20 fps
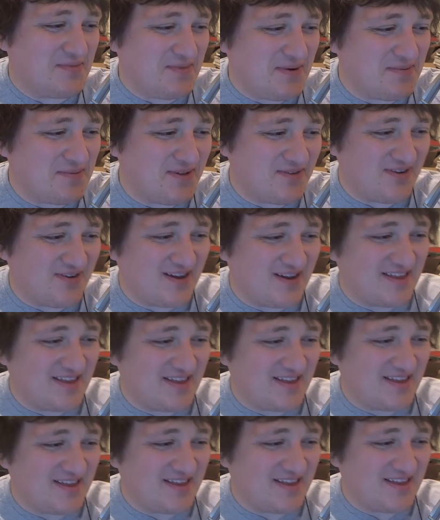people have had the
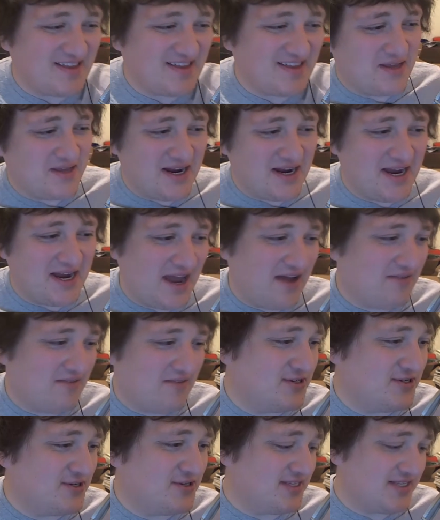same problem that I have,
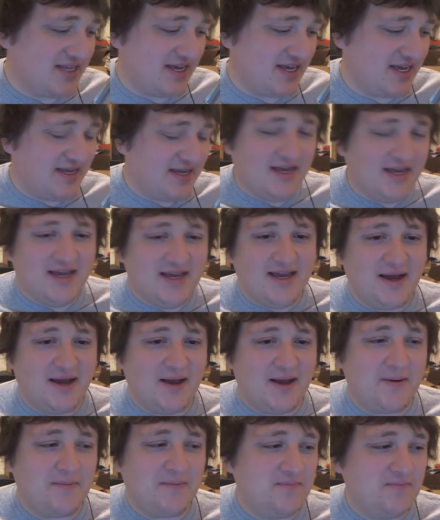which is that
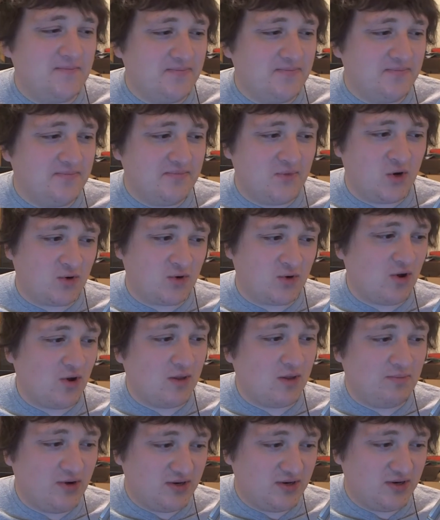
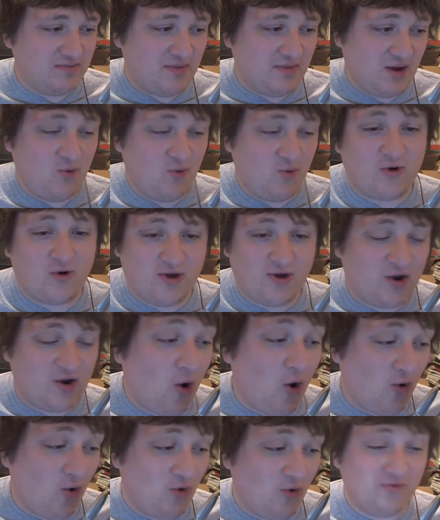Motorola put my order on
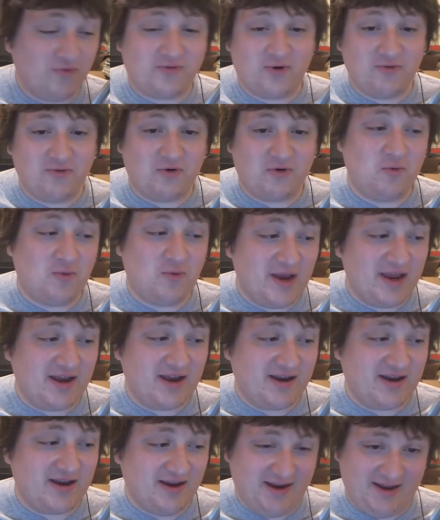hold for over a
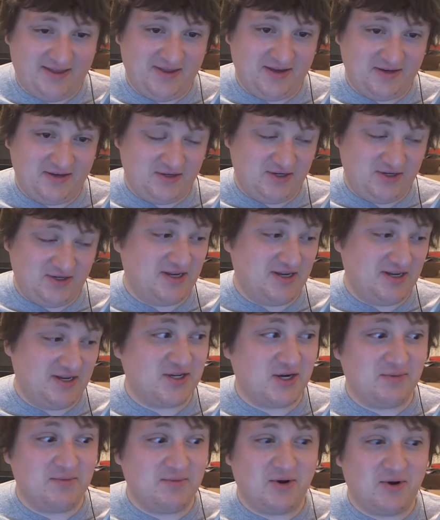week and then just
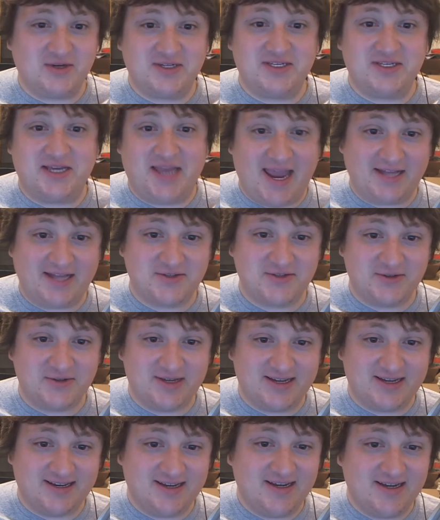unceremoniously canceled
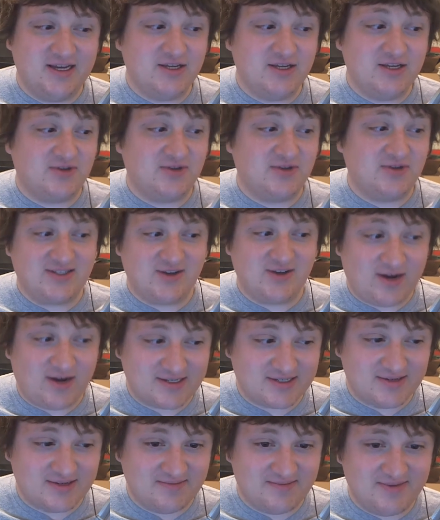it. So that's
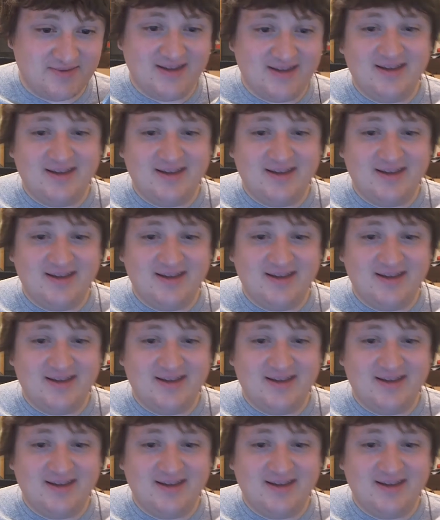awesome.